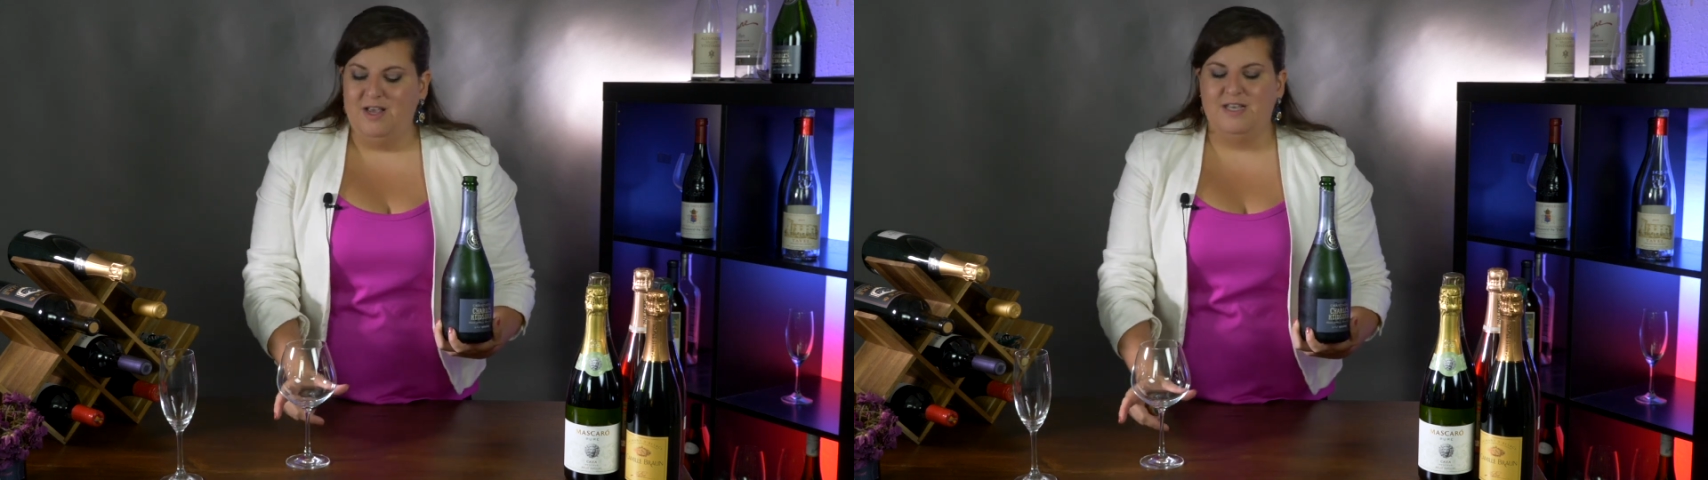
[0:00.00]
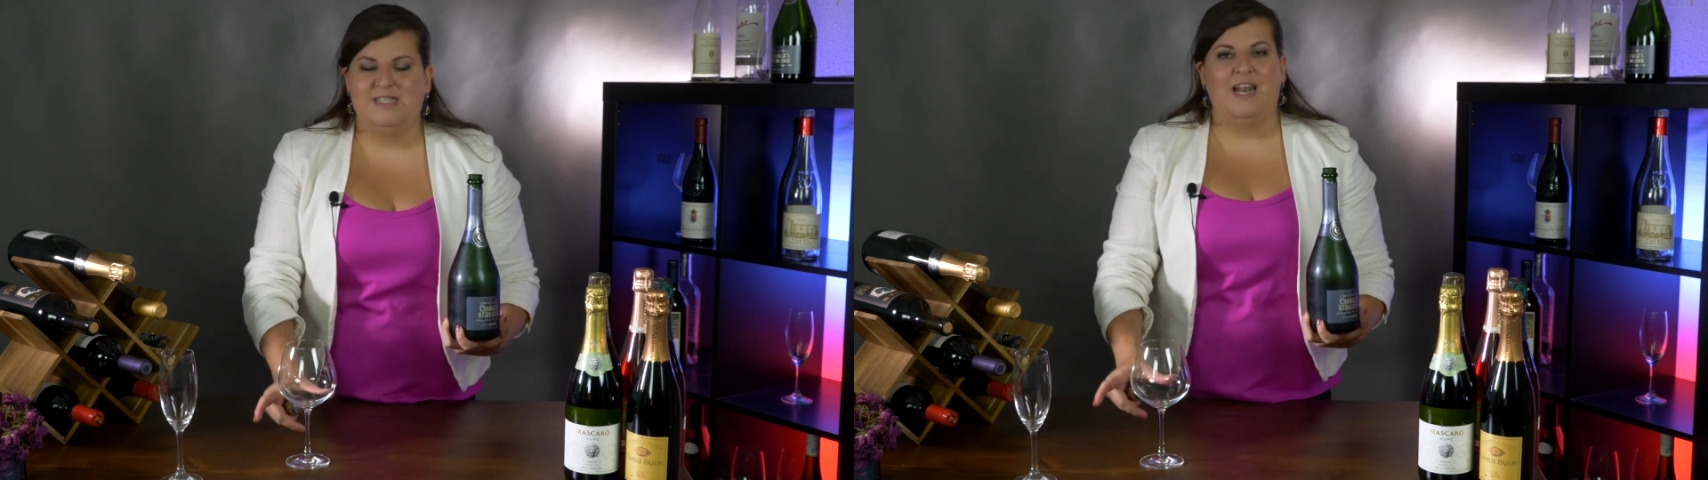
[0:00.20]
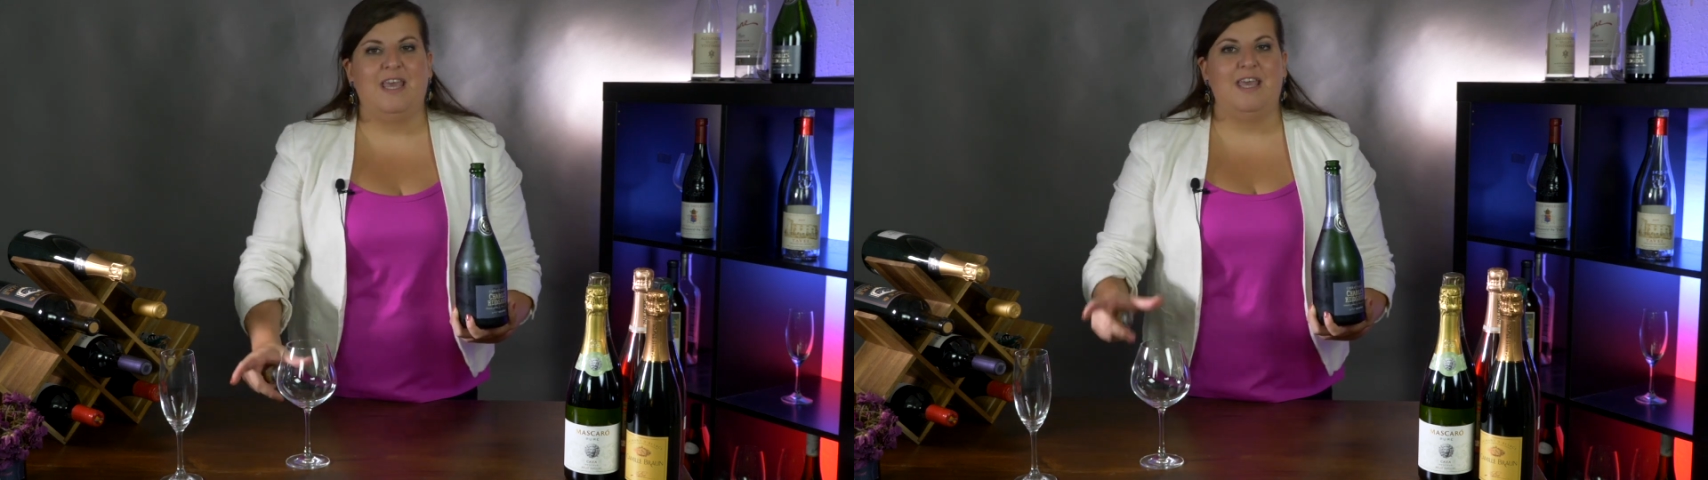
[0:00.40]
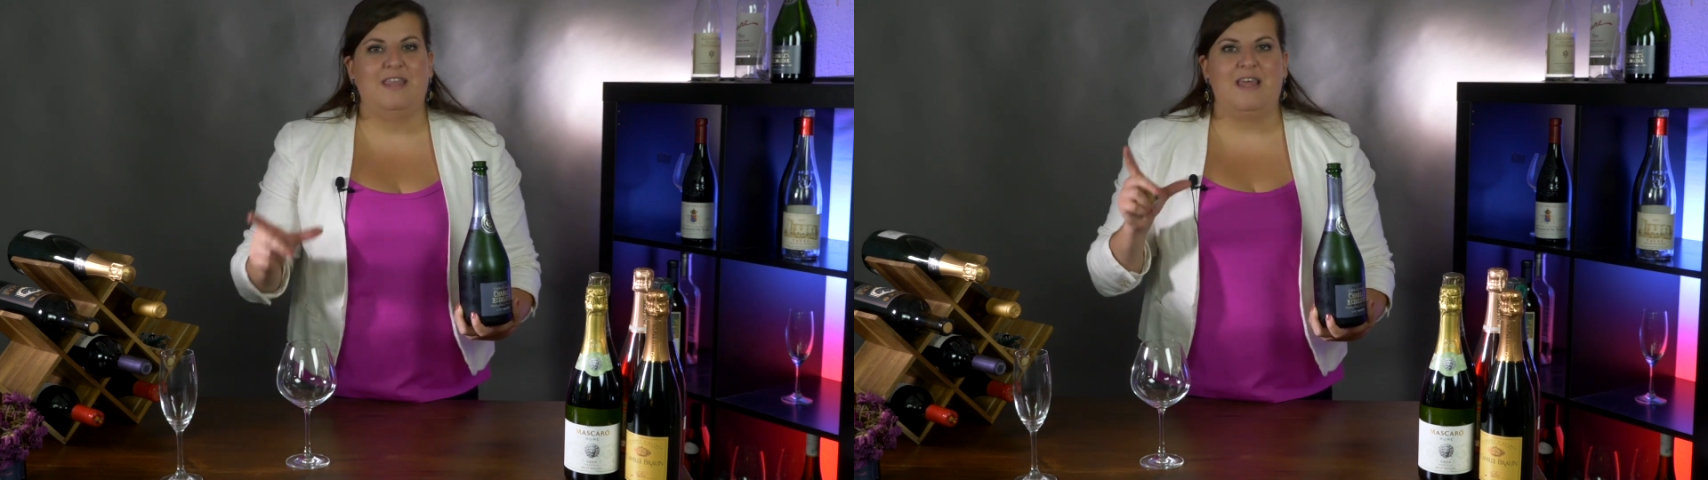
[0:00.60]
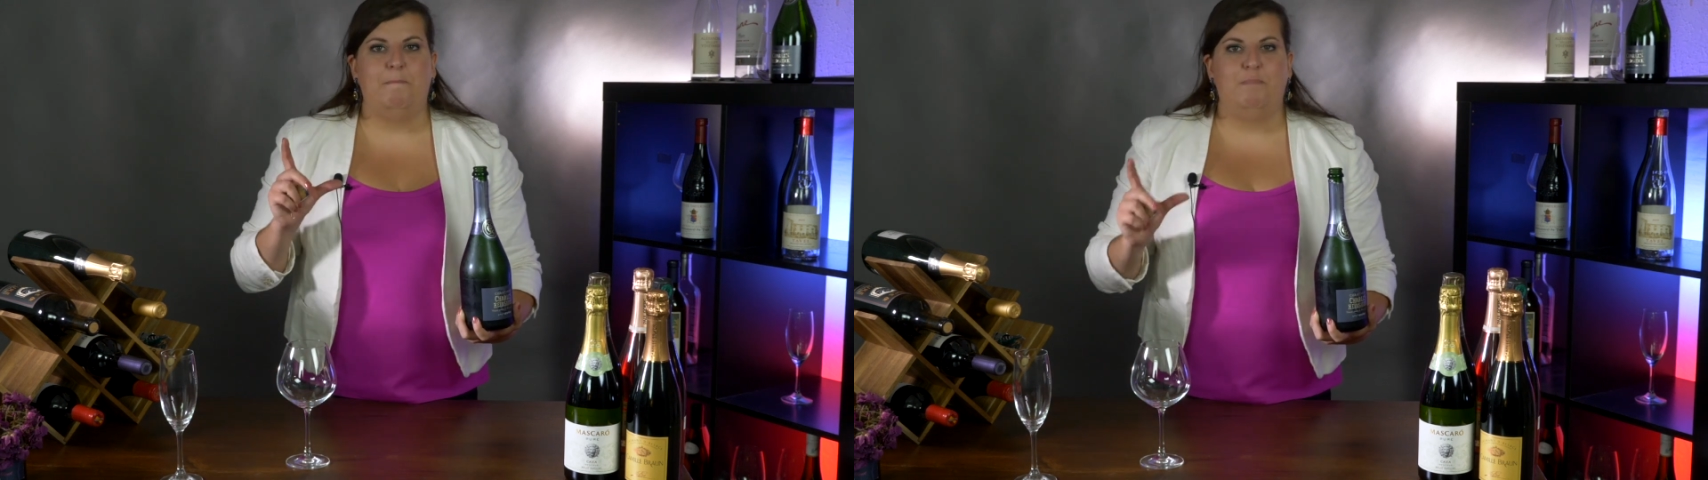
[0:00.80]
because then I can
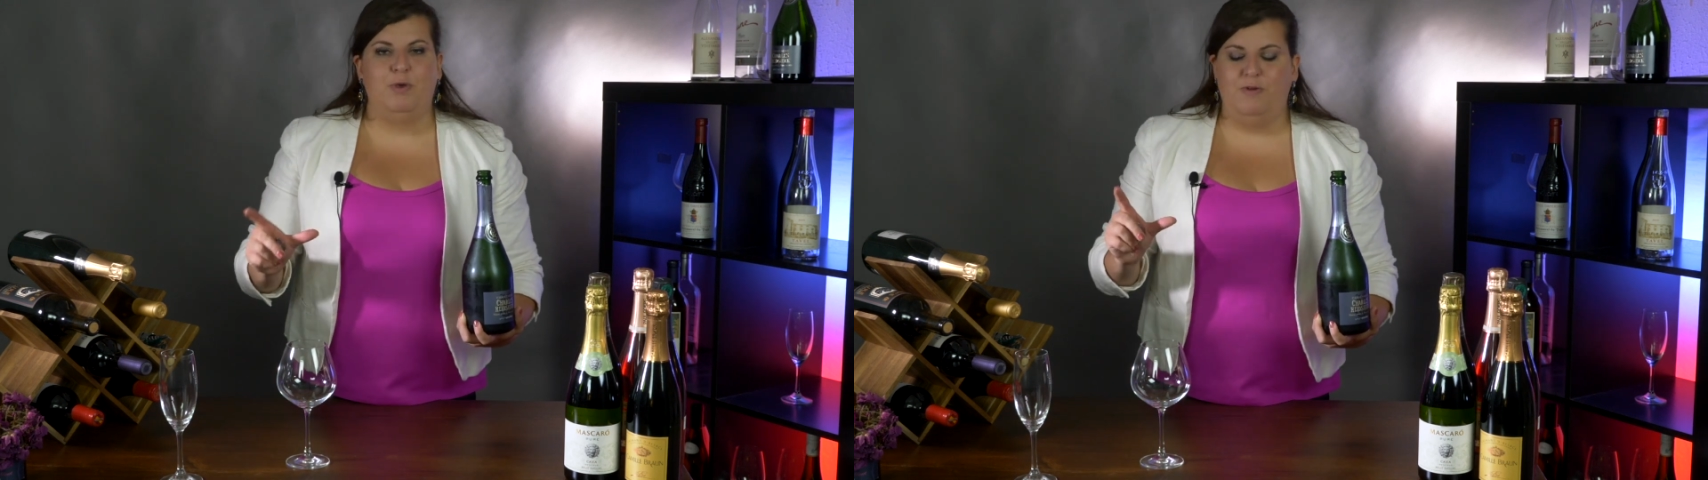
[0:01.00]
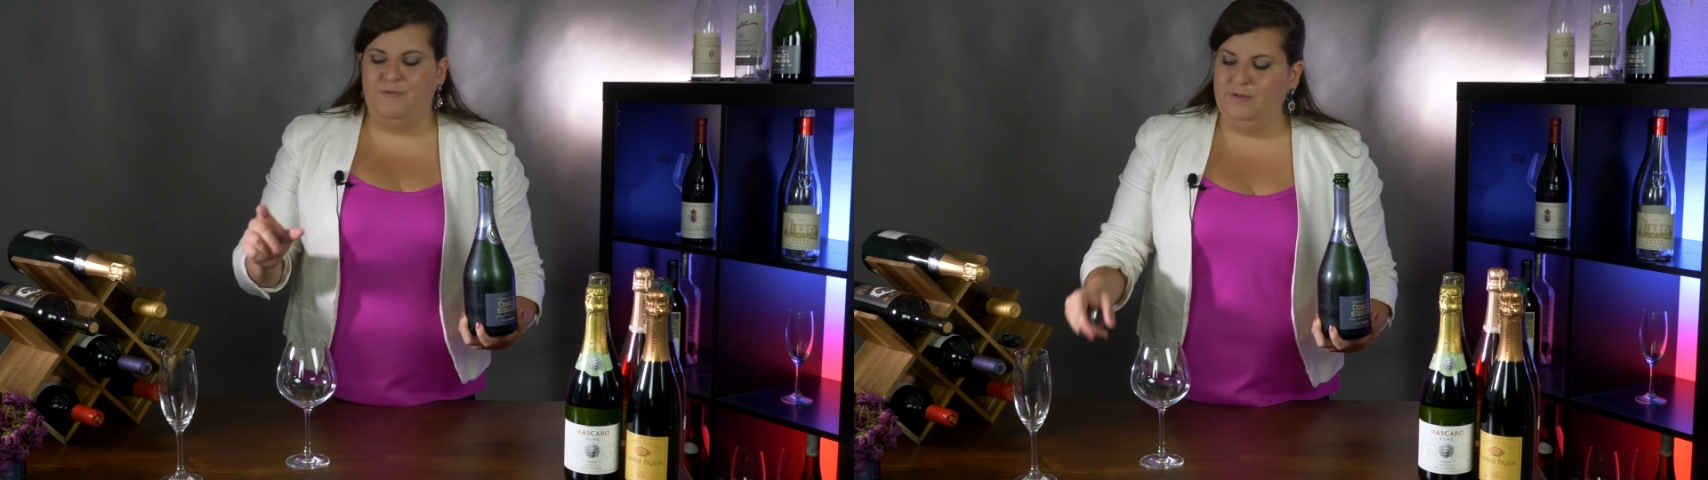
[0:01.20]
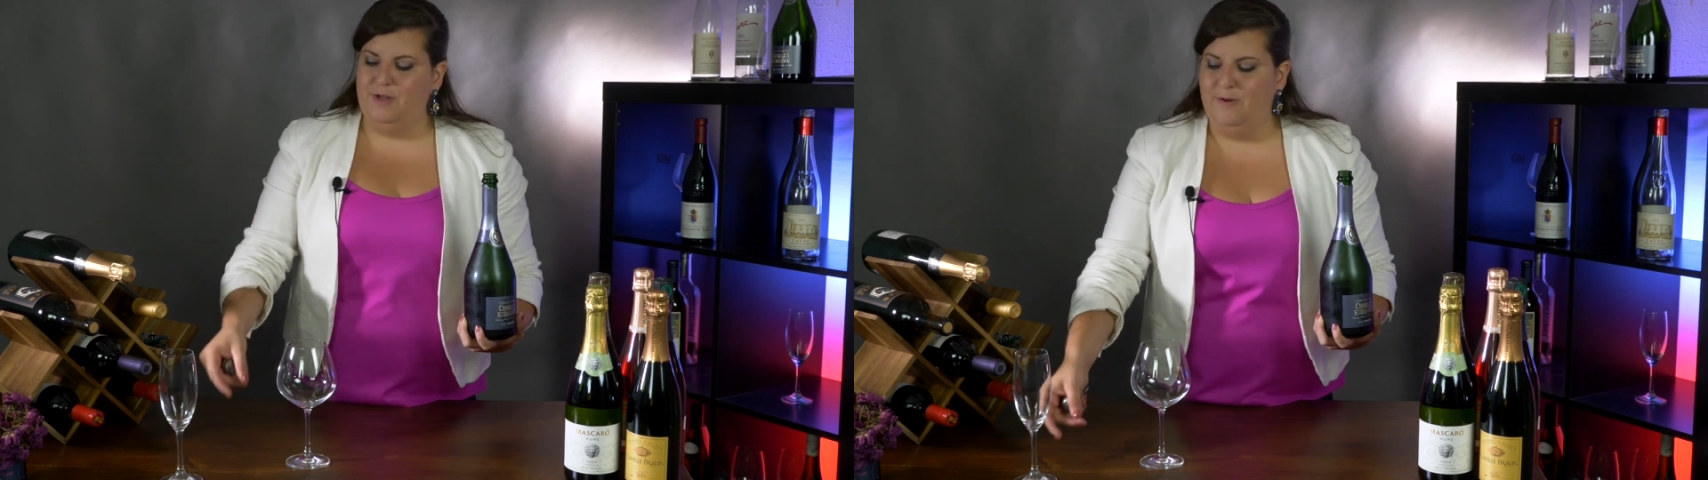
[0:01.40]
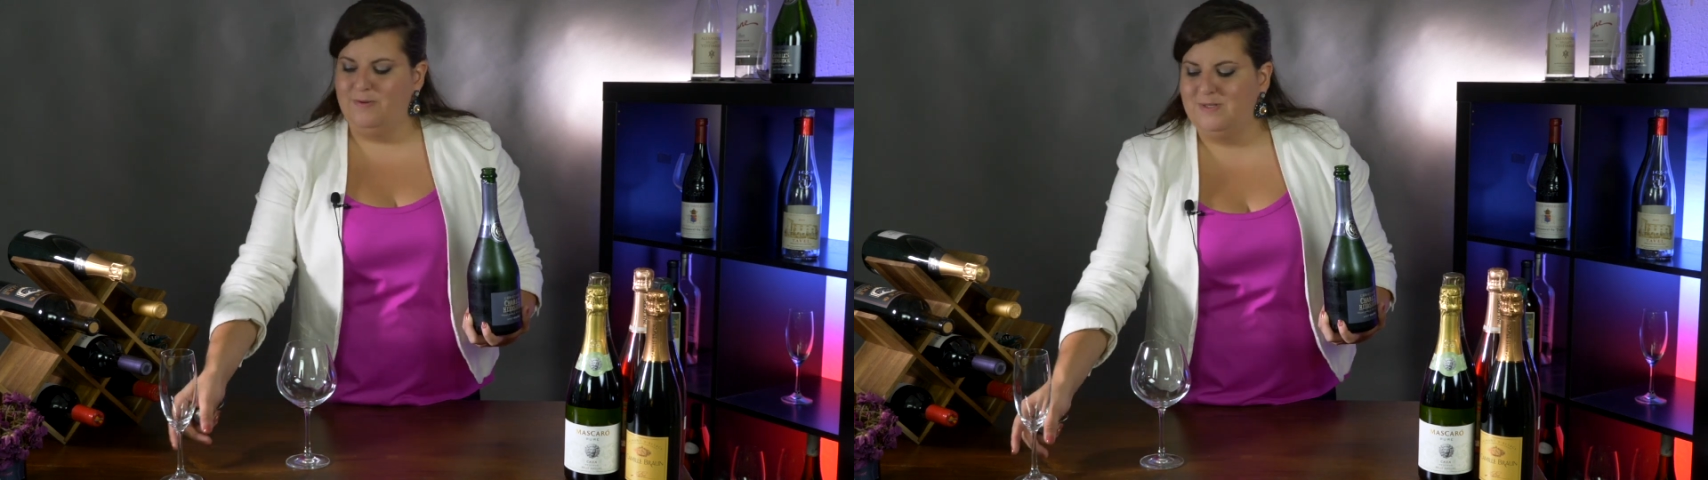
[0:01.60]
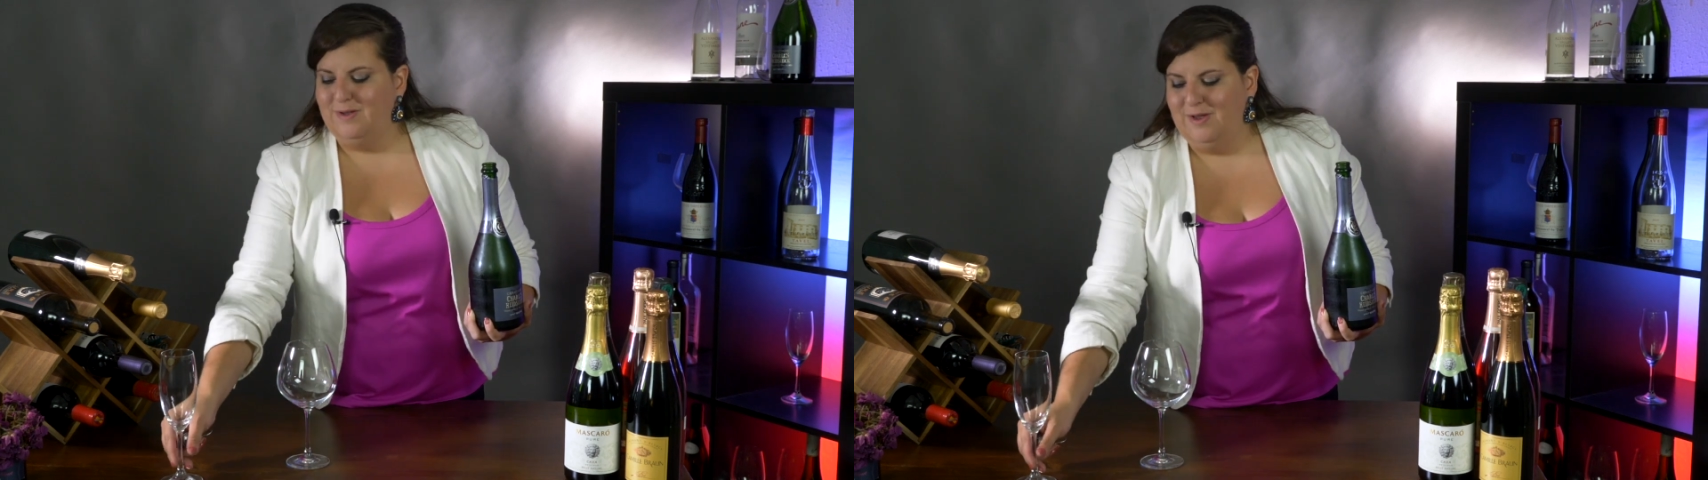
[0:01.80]
get that beautiful
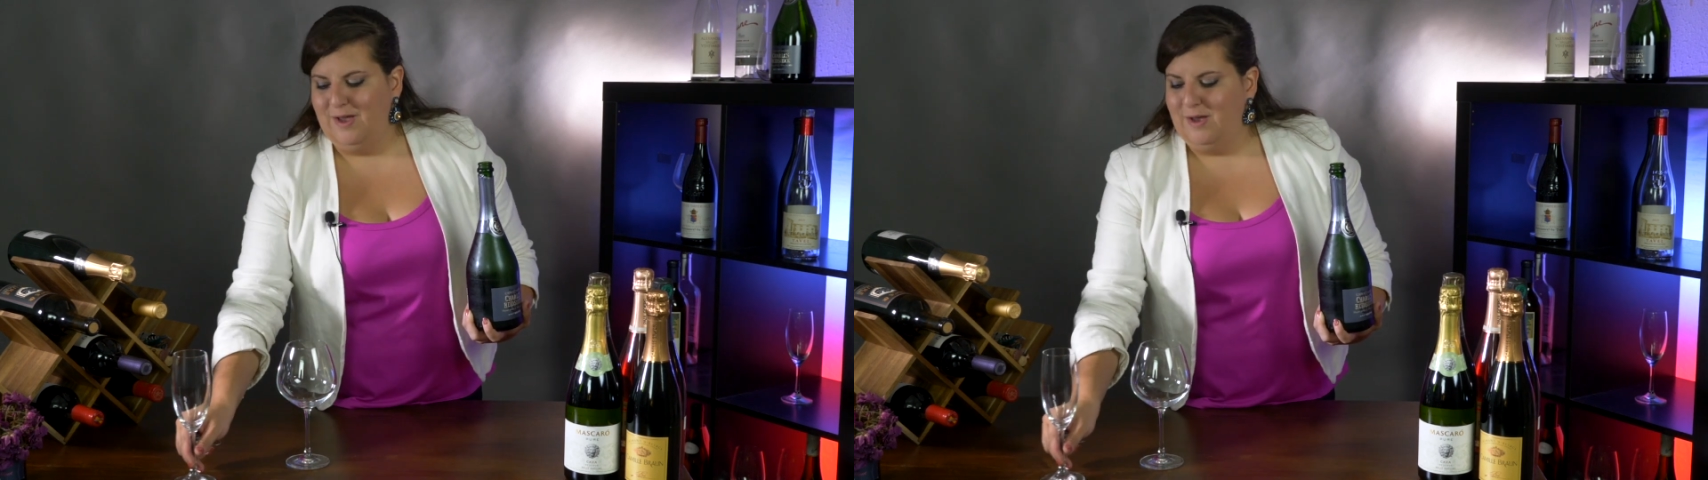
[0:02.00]
nose,